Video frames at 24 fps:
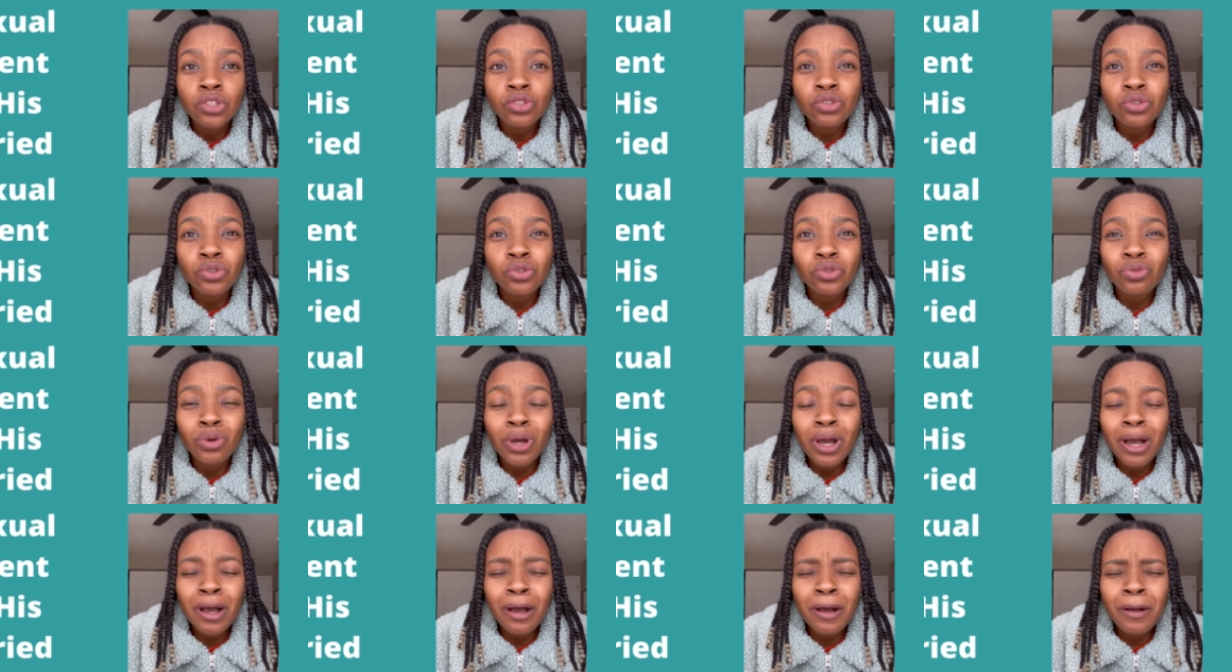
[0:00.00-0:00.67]
to
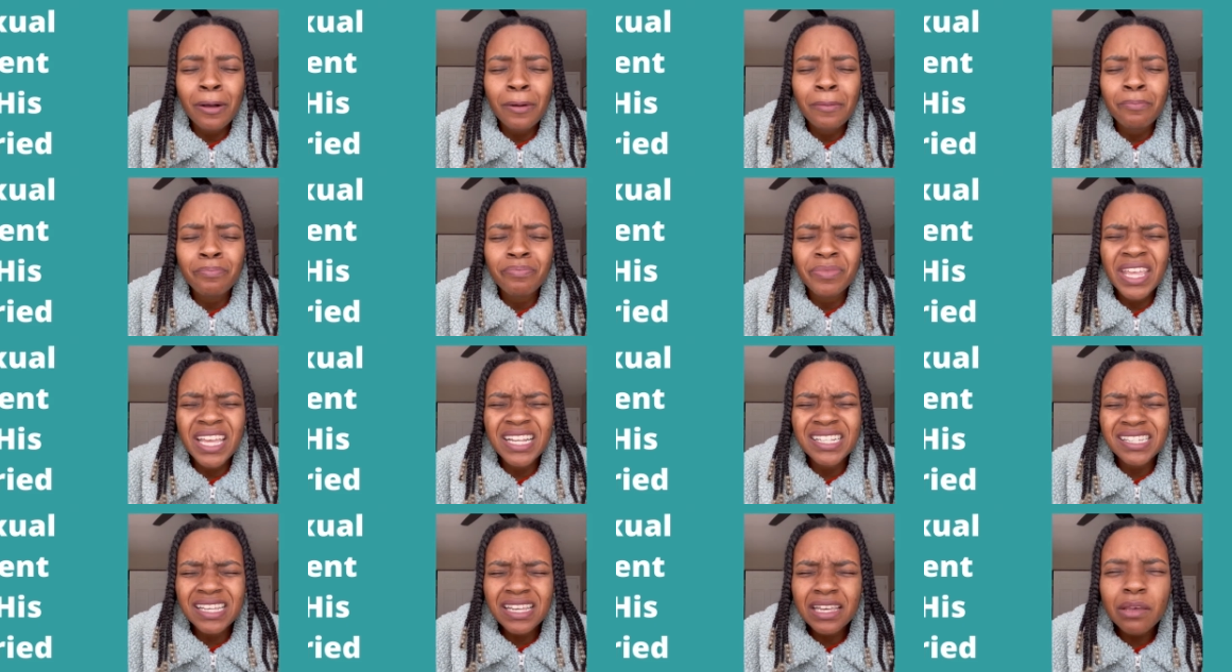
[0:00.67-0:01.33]
um,
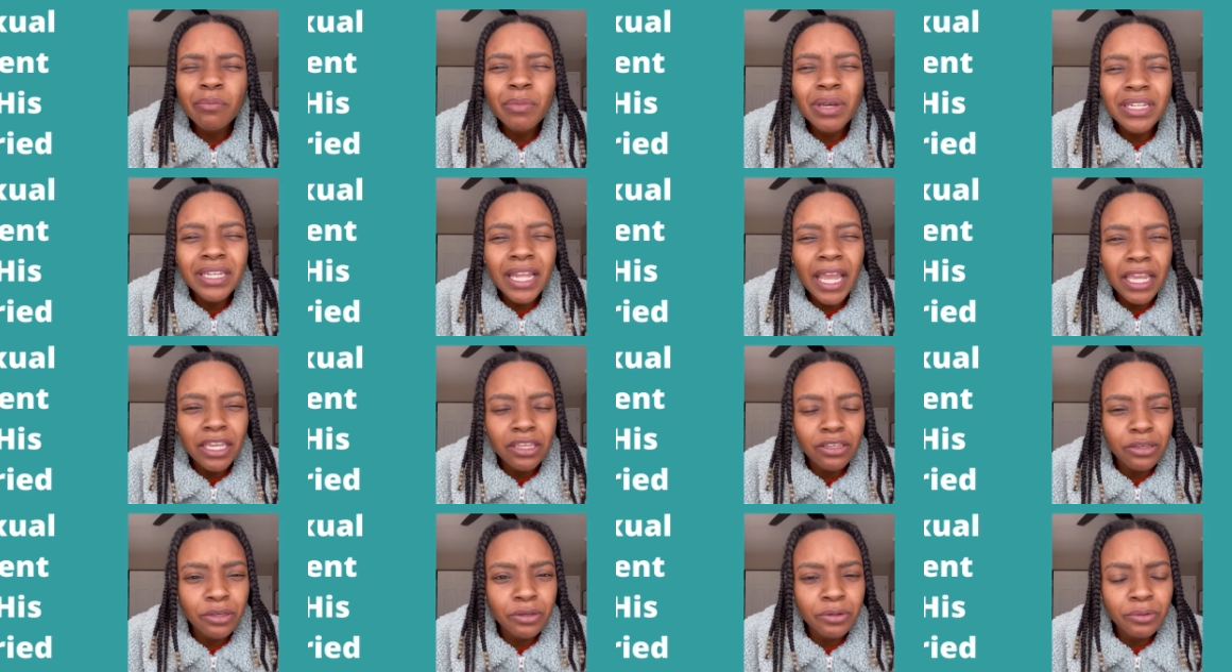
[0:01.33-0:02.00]

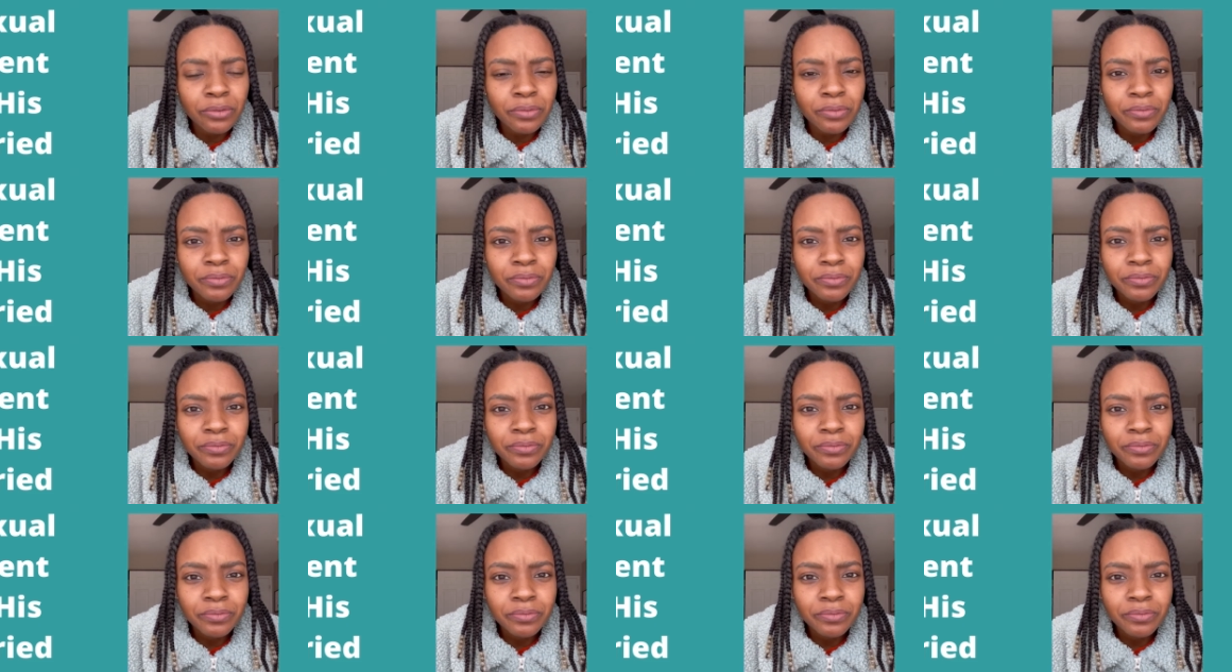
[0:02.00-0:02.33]
intimidate you.